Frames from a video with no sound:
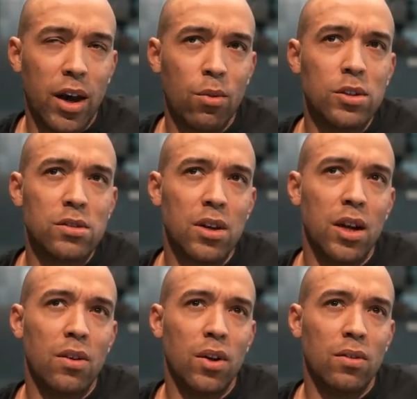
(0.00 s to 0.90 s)
I would
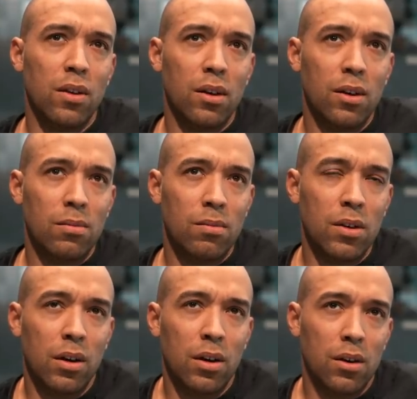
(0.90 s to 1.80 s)
say that the,
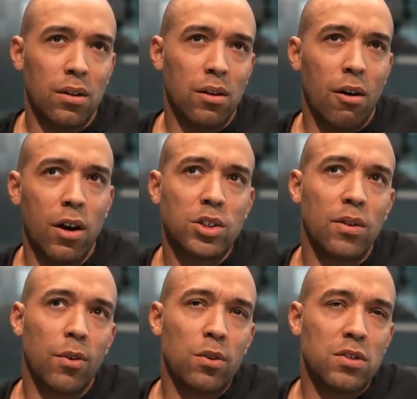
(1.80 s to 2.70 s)
the
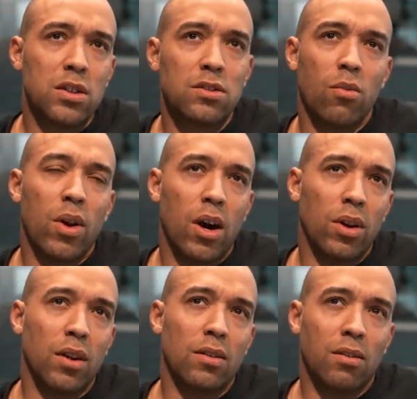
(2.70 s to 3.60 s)
controversy
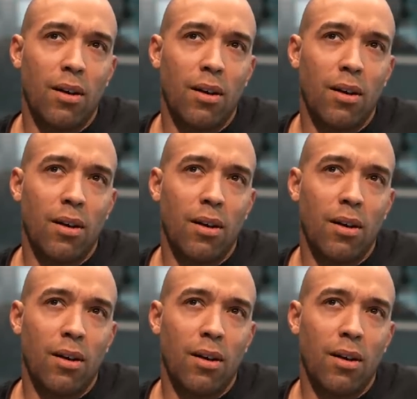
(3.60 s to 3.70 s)
surrounding the